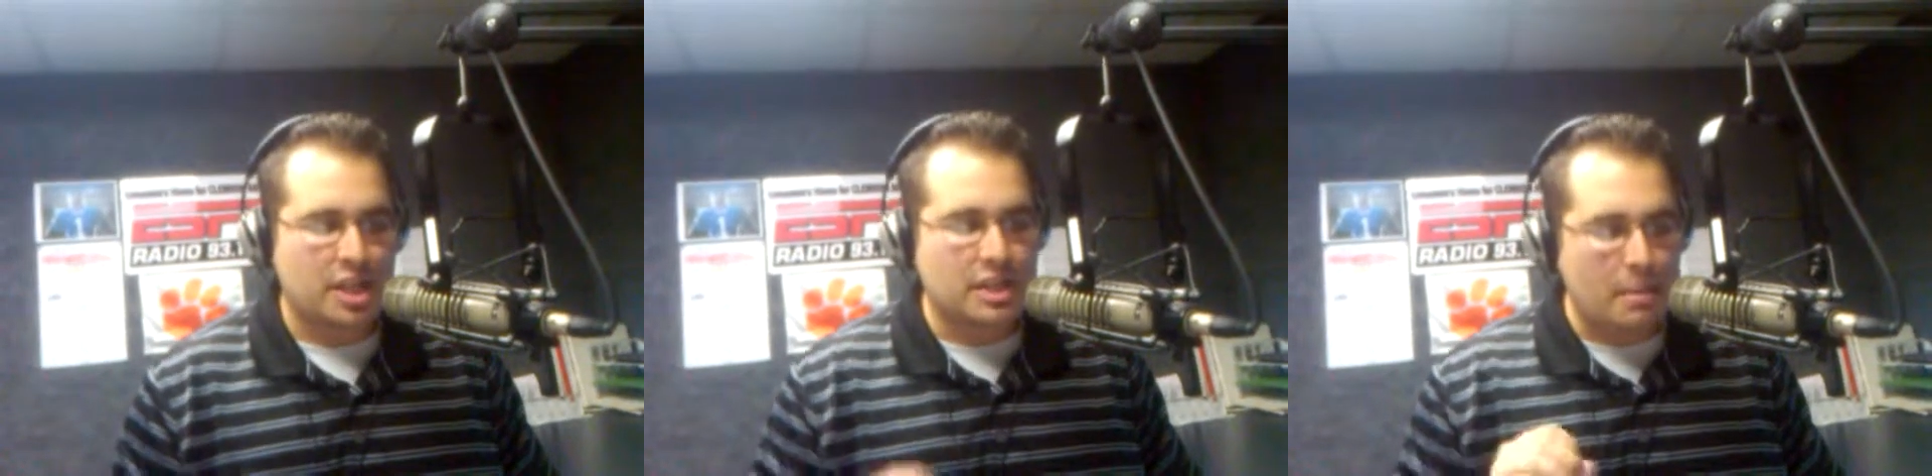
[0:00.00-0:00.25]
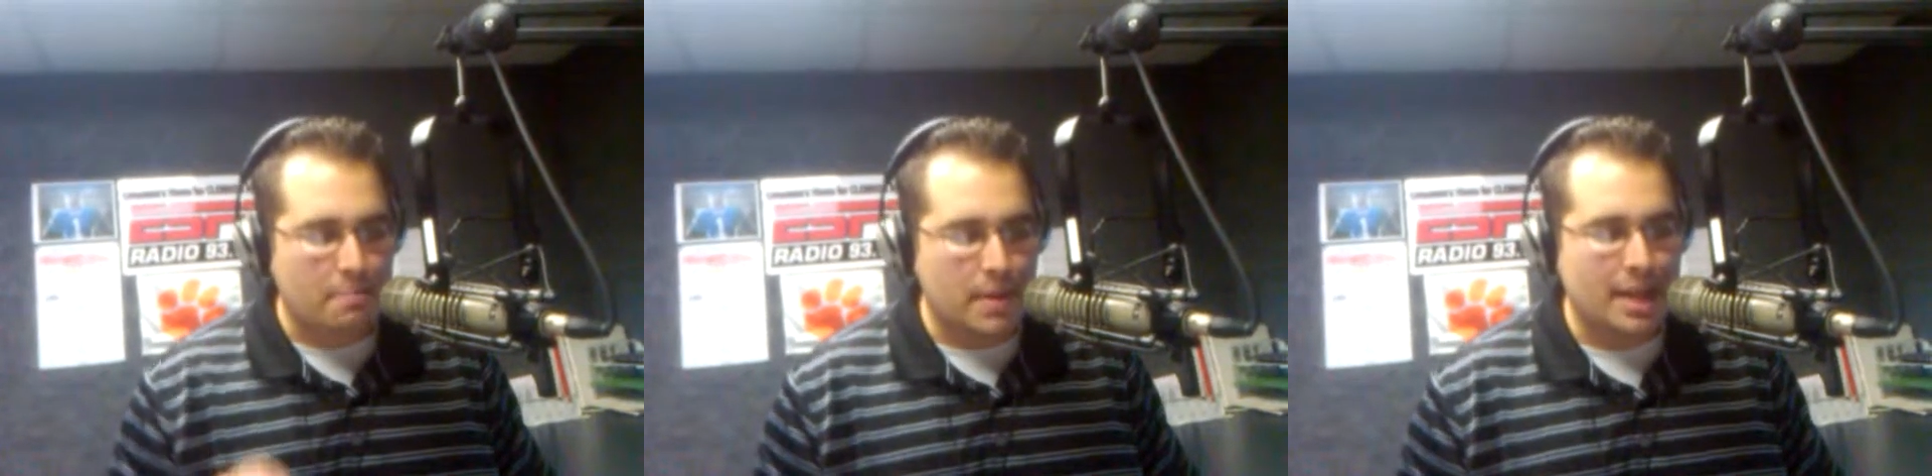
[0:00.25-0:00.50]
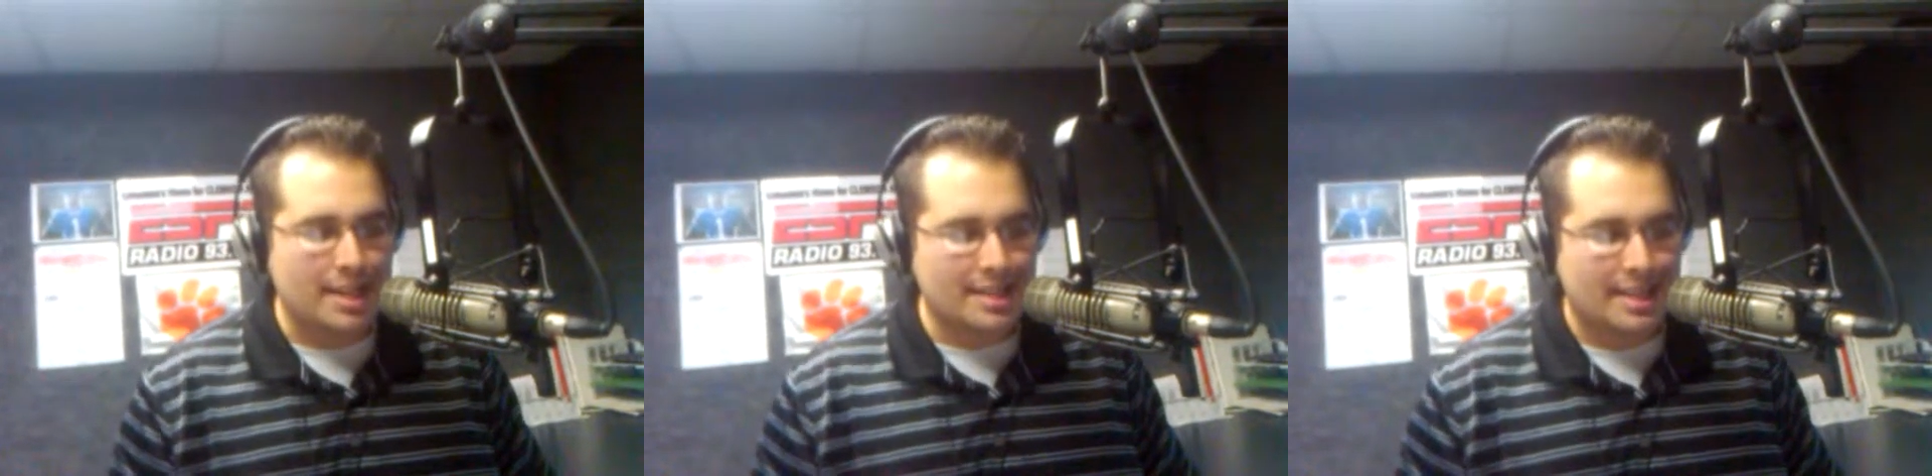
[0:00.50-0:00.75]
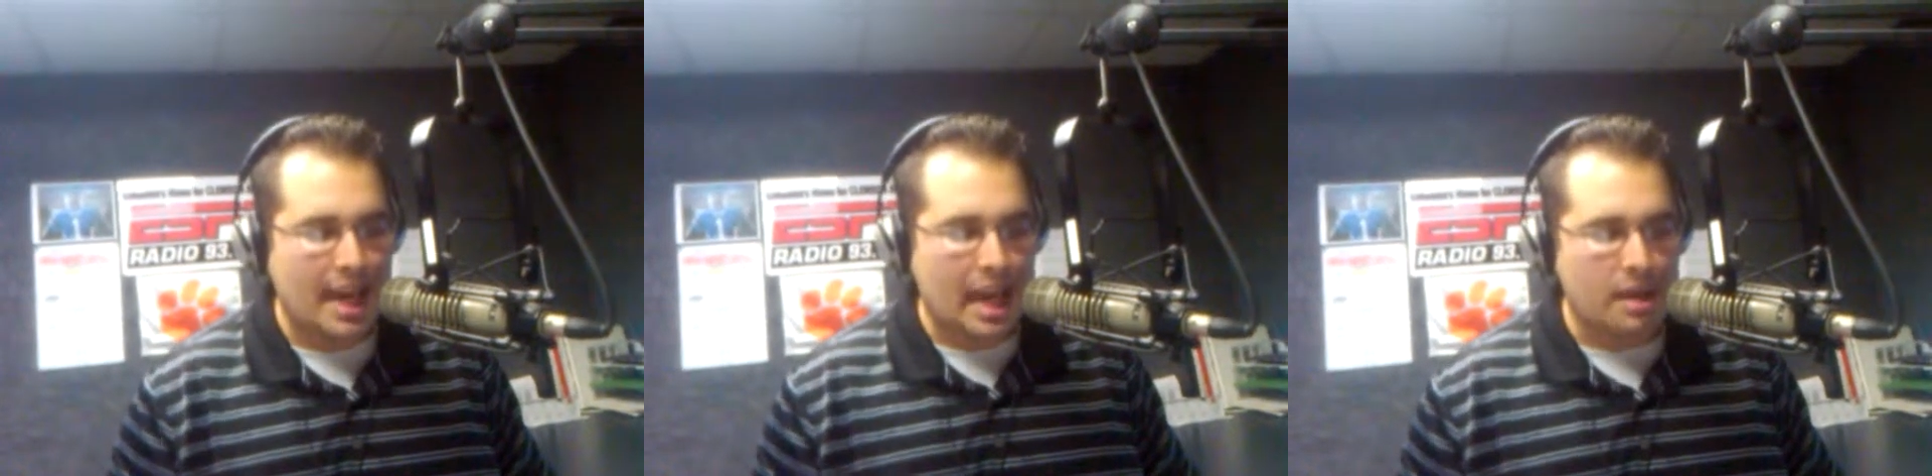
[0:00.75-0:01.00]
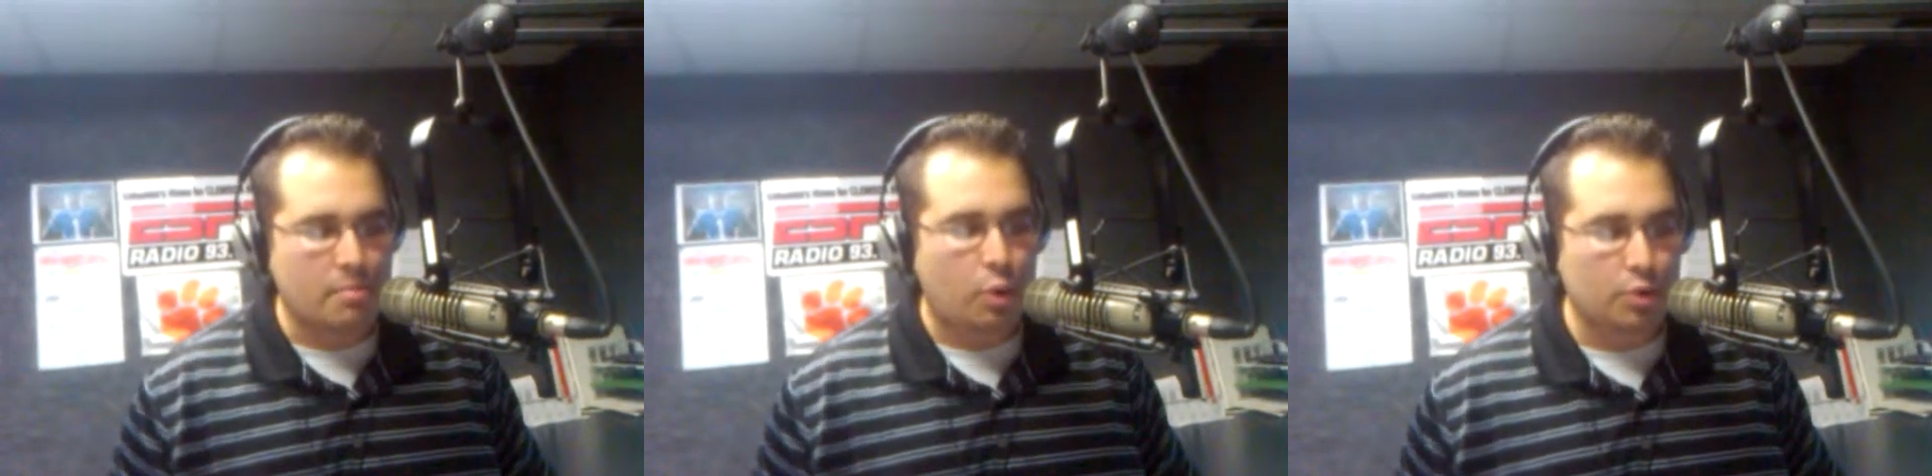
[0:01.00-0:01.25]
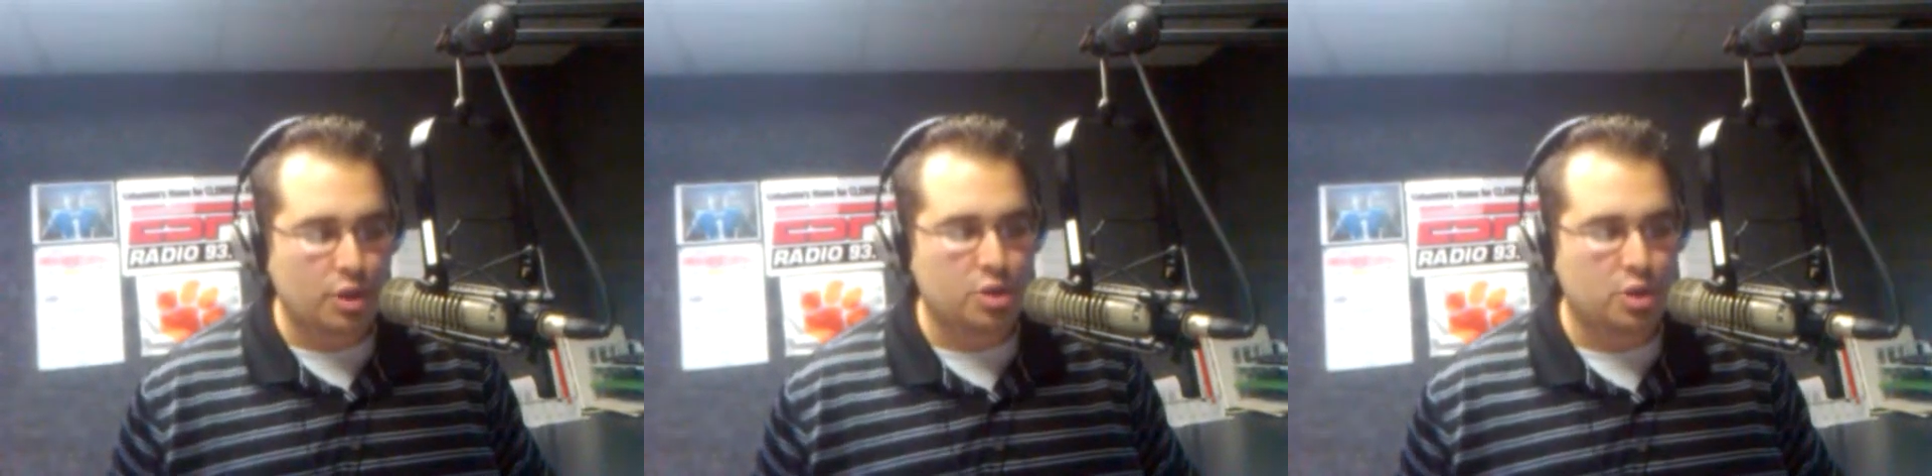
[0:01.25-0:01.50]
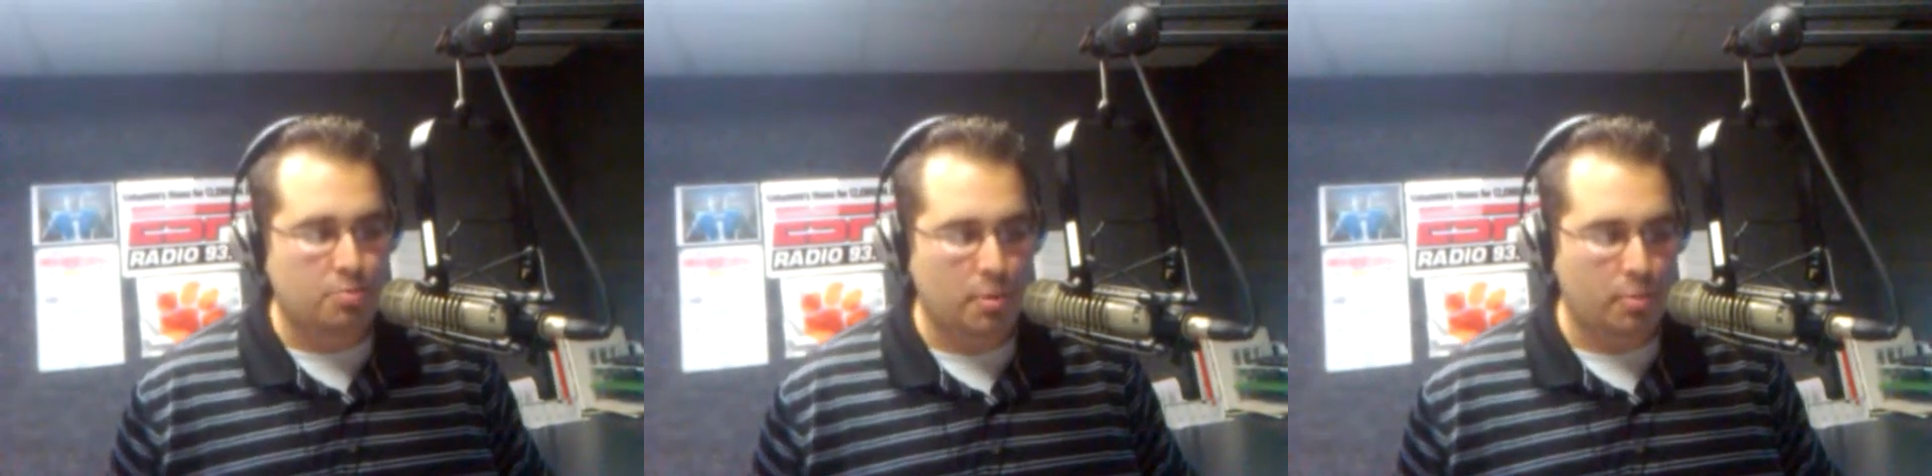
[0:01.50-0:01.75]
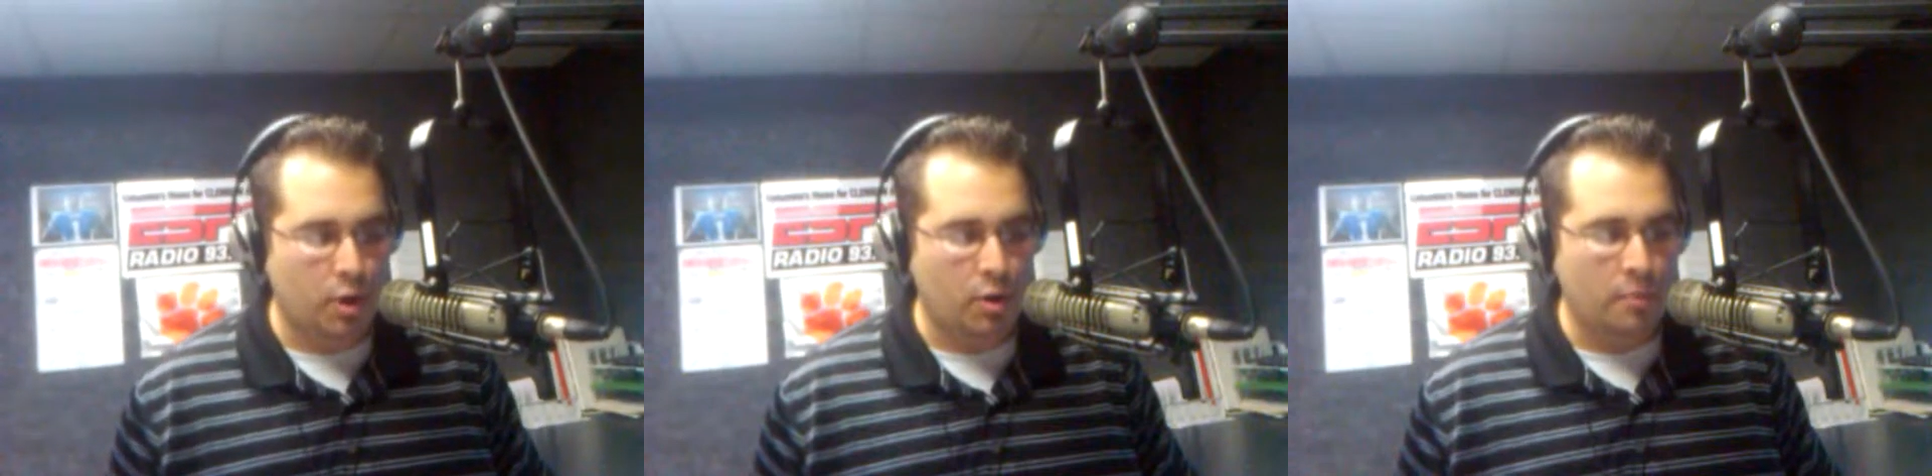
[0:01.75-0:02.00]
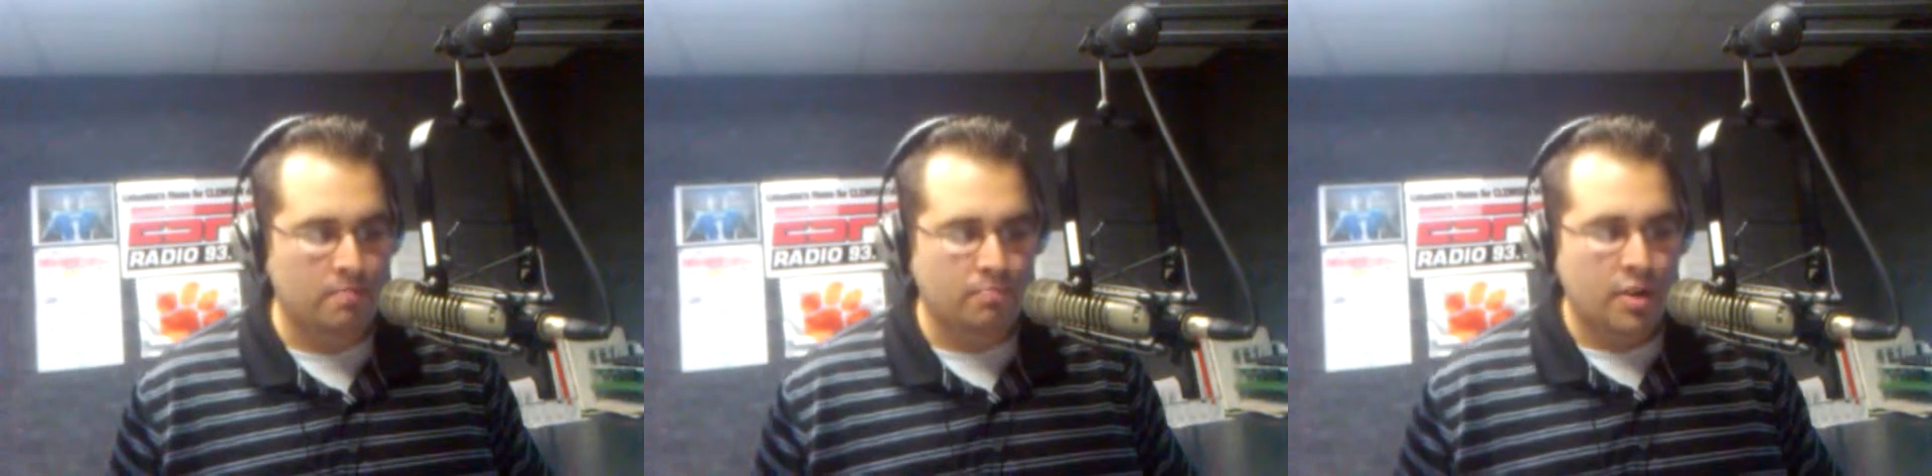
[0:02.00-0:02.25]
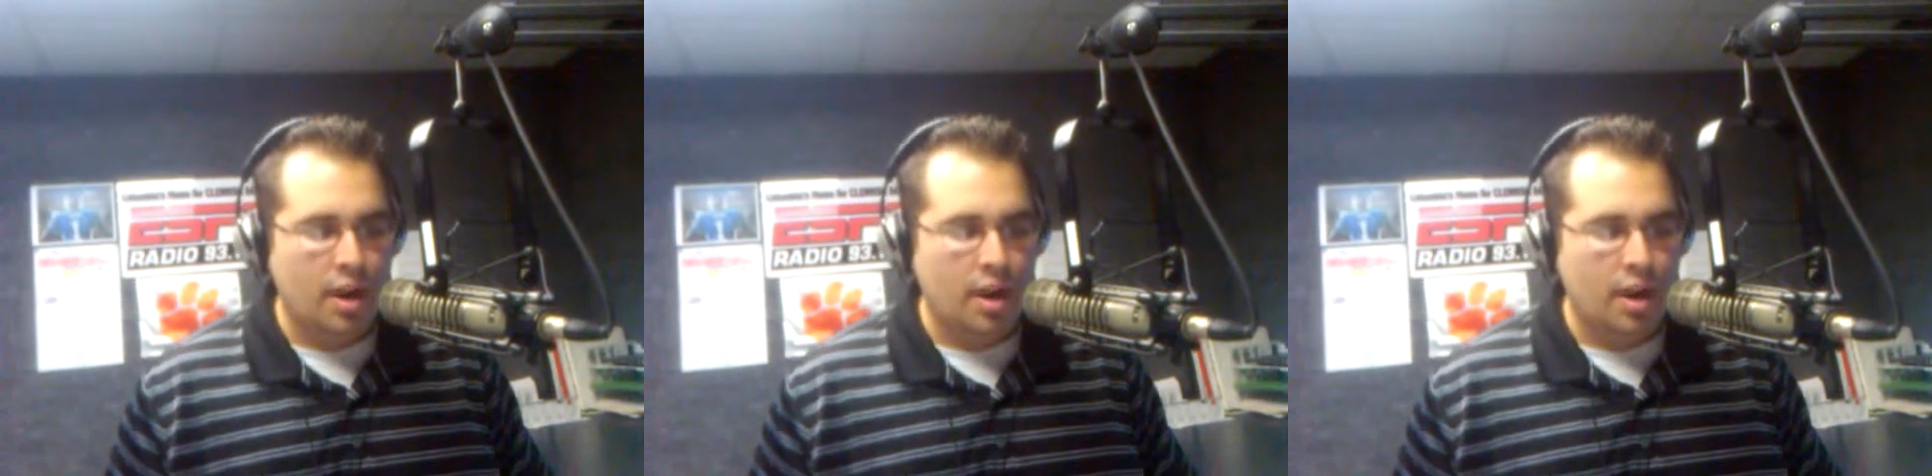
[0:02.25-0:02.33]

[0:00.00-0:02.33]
in the biggest game on the Super Bowl,